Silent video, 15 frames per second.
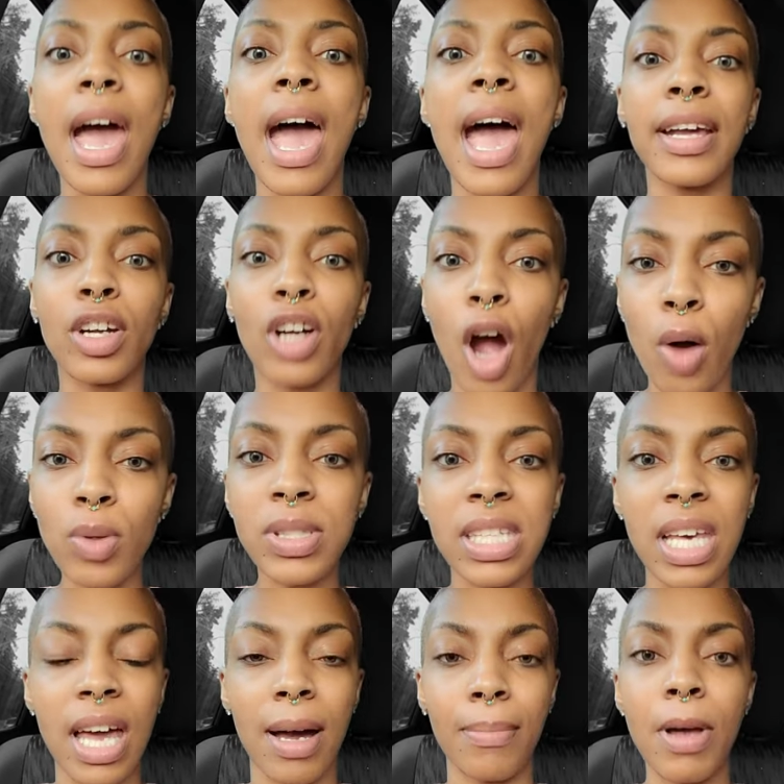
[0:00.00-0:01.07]
And go to
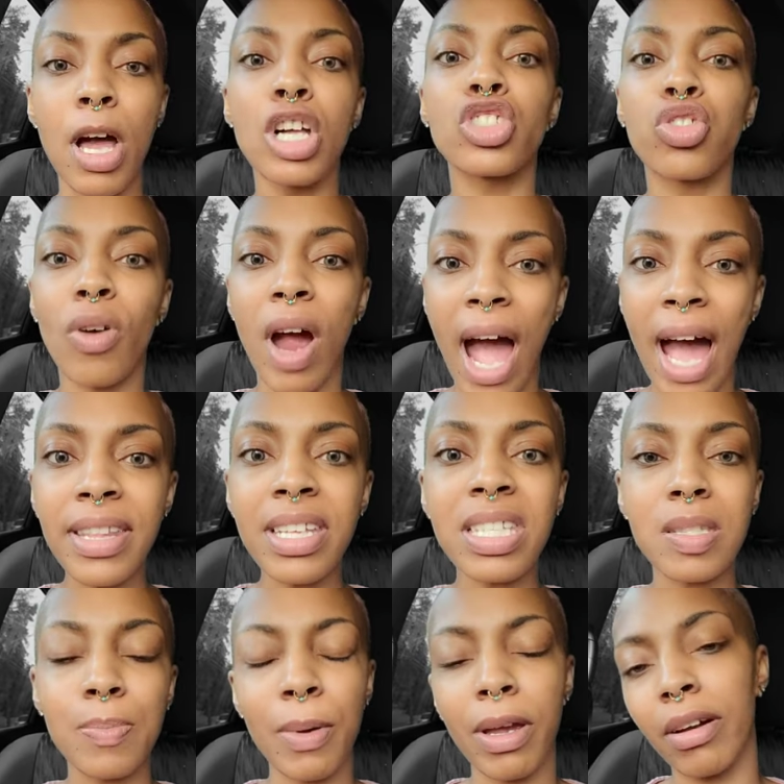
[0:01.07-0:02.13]
him. Try the
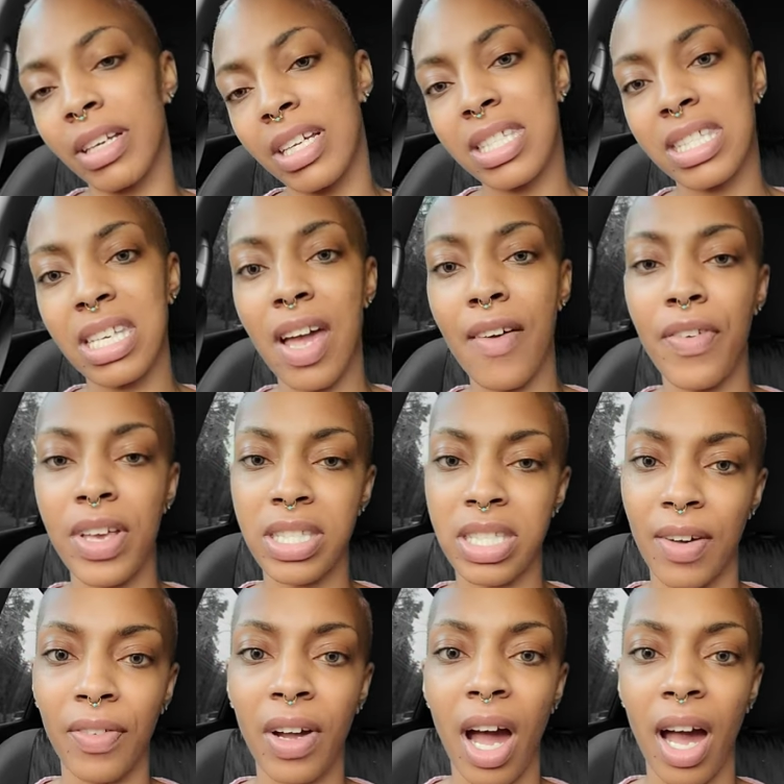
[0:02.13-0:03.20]
spirit and see if it's
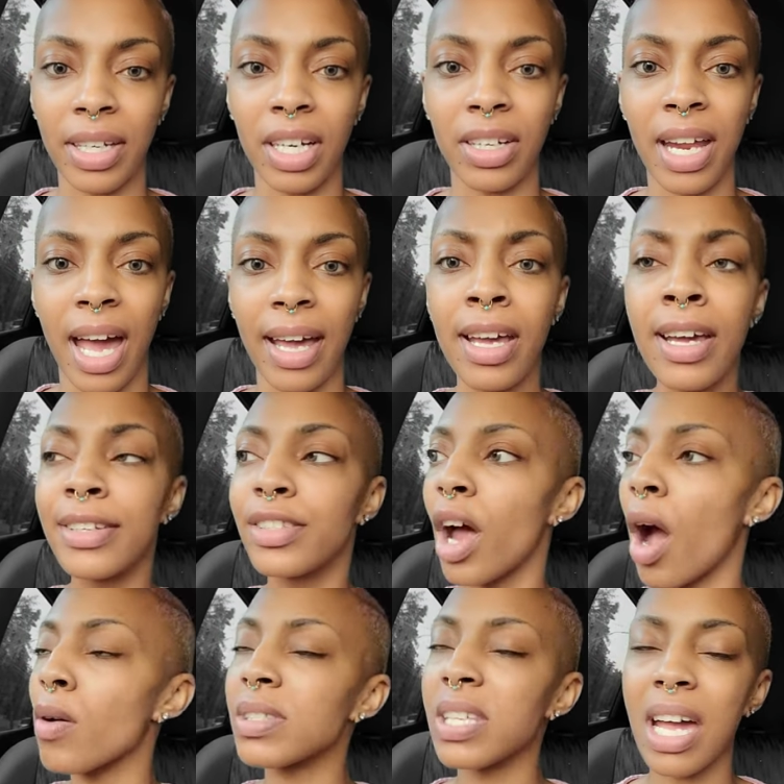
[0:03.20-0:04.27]
of God or not.
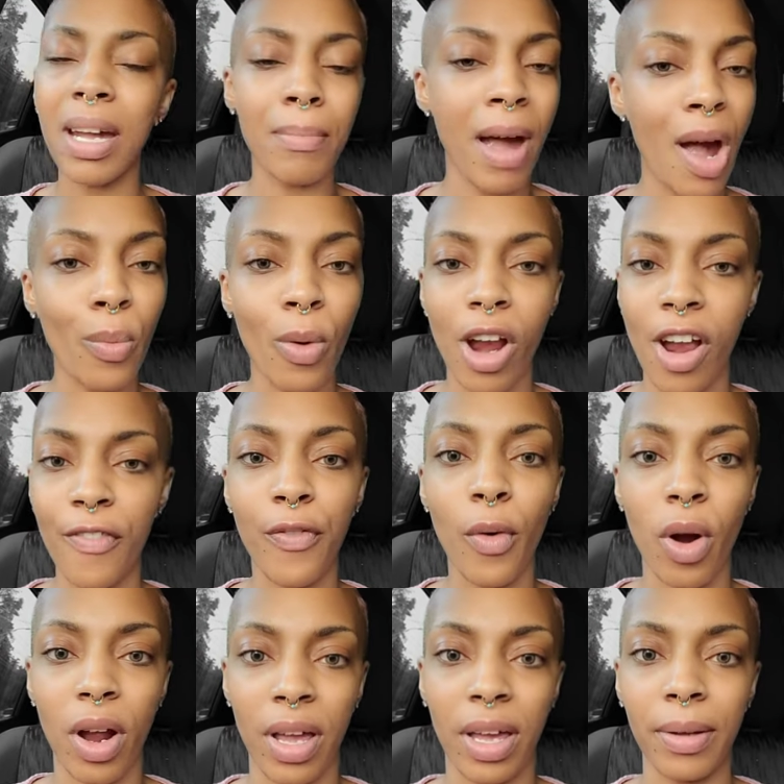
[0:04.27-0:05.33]
Don't take my word
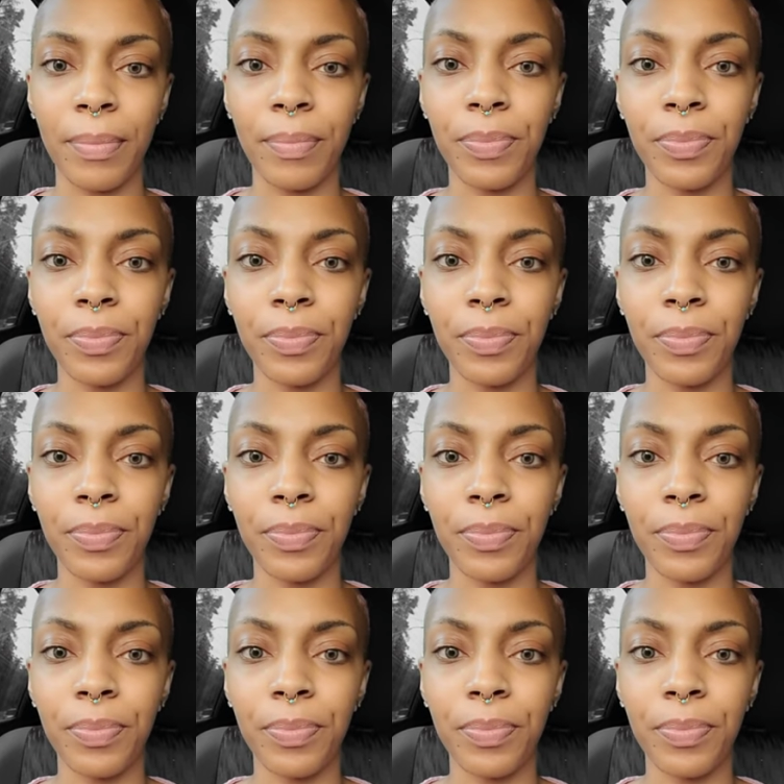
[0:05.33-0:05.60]
for it.